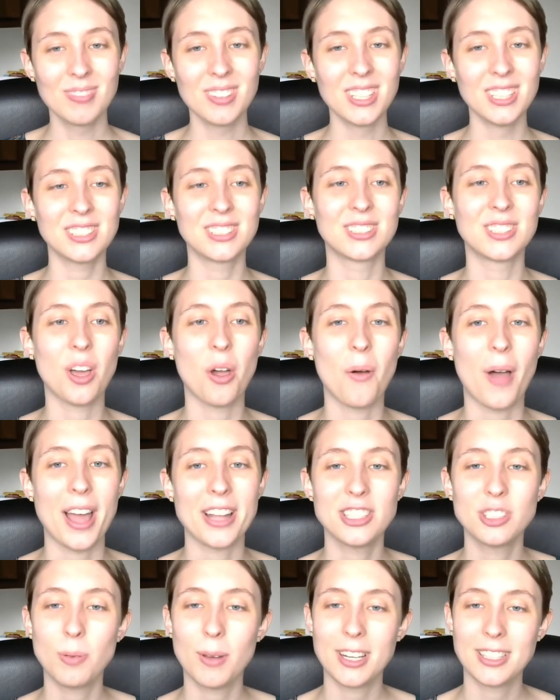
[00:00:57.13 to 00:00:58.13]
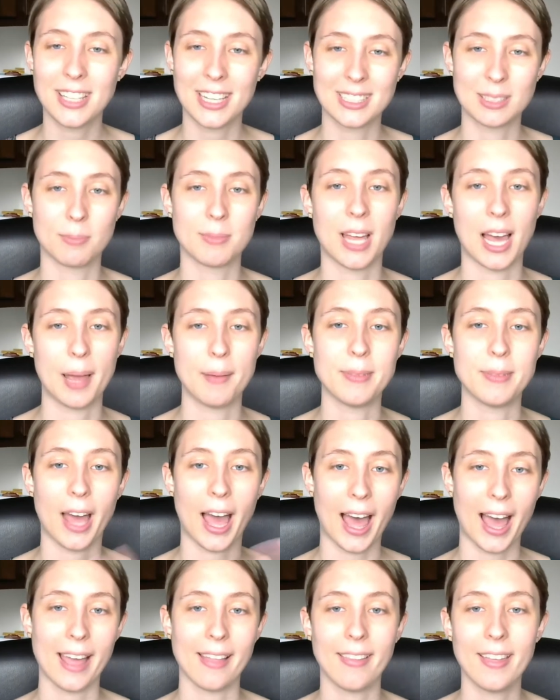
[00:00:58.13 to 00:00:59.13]
So I just want to take some time to
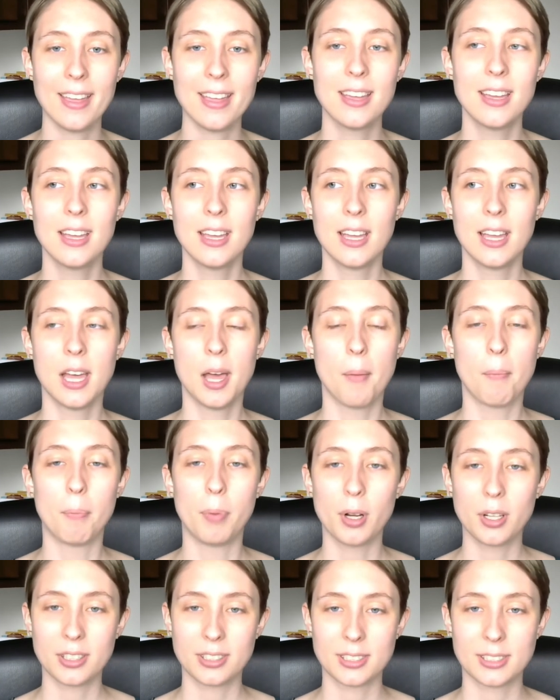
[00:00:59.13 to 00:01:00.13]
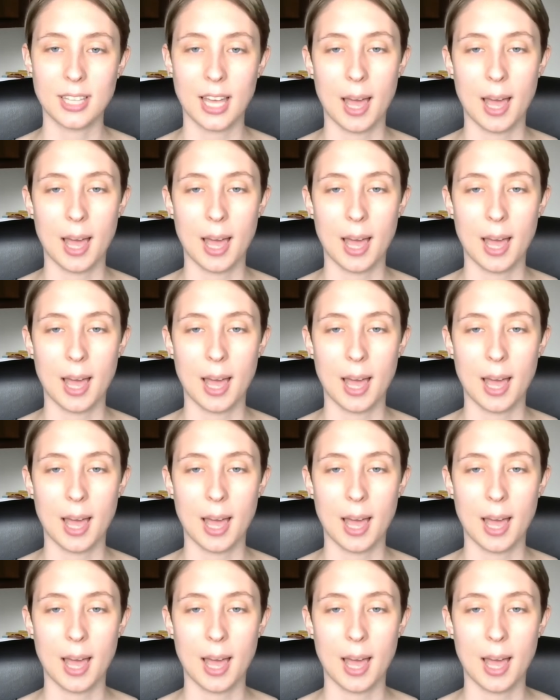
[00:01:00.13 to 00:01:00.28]
highlight books.